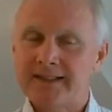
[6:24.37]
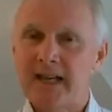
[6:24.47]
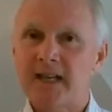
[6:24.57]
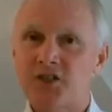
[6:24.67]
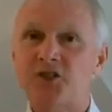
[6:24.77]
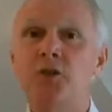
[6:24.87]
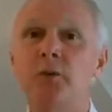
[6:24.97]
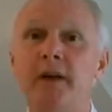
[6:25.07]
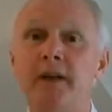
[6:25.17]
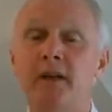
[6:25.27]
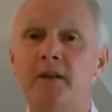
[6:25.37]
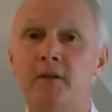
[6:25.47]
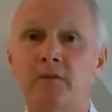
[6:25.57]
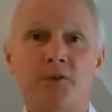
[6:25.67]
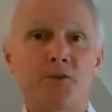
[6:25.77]
attached to a
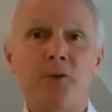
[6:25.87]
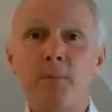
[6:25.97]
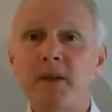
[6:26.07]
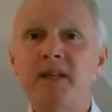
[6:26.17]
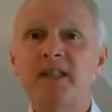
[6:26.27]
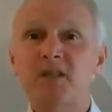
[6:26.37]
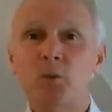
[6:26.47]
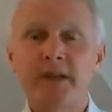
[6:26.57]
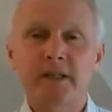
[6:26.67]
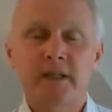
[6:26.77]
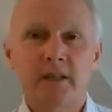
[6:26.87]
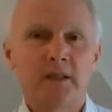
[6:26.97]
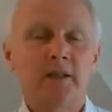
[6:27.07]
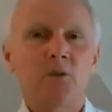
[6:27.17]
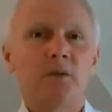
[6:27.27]
three-piece suite
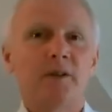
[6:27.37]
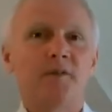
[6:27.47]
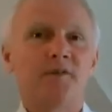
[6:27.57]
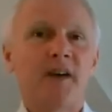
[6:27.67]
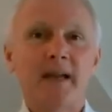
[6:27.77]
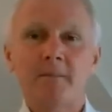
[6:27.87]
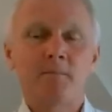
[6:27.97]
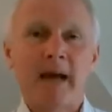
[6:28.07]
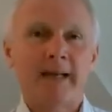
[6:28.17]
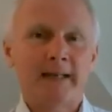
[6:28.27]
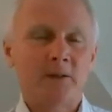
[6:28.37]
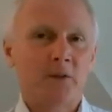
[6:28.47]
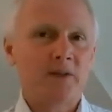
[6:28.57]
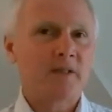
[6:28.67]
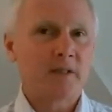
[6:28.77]
with a fat
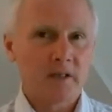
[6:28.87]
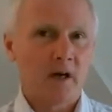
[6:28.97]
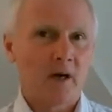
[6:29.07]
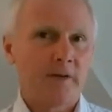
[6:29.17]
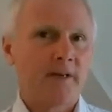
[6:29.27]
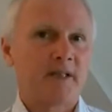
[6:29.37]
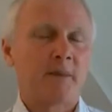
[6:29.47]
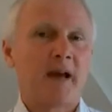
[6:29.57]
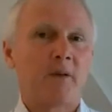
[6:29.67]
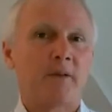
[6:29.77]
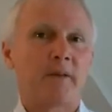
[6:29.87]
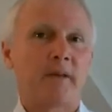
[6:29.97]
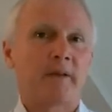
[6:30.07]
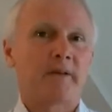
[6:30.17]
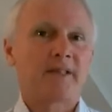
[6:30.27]
banker with a cigar in his mouth,
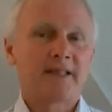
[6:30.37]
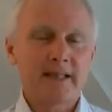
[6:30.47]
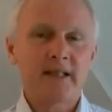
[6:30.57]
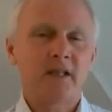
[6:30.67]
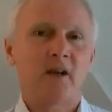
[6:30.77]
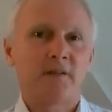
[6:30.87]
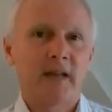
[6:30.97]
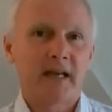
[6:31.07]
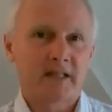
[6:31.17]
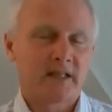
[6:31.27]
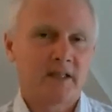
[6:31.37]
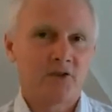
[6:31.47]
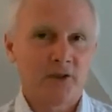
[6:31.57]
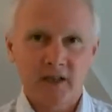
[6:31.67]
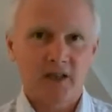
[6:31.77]
sitting on that
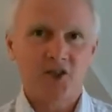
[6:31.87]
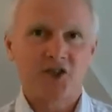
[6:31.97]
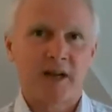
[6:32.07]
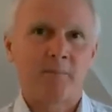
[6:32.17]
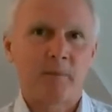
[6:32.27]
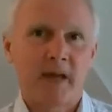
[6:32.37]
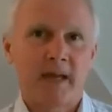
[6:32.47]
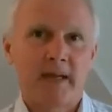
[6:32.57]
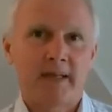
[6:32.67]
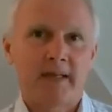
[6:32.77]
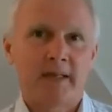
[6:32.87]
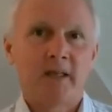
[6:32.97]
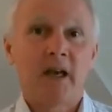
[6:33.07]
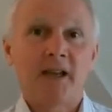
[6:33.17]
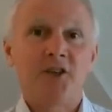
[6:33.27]
seat drinking champagne,
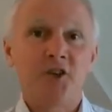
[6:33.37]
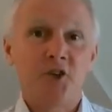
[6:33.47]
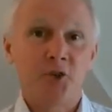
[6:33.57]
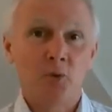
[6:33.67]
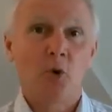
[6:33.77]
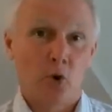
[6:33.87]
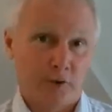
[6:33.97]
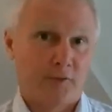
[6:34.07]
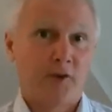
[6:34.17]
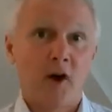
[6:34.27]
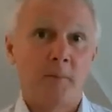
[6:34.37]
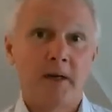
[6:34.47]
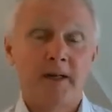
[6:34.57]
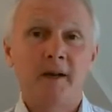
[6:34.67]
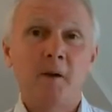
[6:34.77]
and you, or the
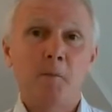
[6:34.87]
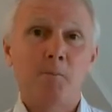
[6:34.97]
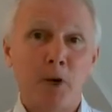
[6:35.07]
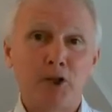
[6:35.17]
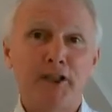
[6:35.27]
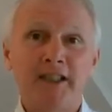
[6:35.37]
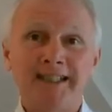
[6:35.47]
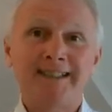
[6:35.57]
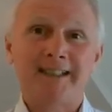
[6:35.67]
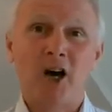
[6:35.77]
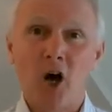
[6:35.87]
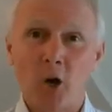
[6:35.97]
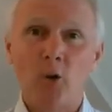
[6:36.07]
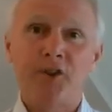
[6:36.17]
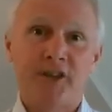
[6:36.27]
farmer, pulling the
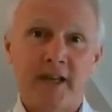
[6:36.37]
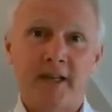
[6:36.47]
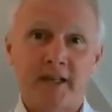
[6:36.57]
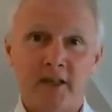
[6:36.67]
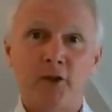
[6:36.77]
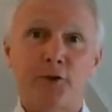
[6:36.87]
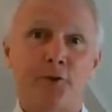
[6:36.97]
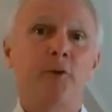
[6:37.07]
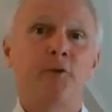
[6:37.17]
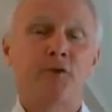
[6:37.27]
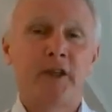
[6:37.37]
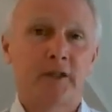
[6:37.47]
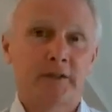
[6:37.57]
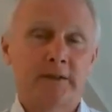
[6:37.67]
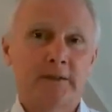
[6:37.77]
whole thing through the
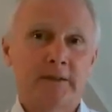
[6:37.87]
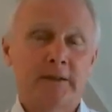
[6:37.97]
field.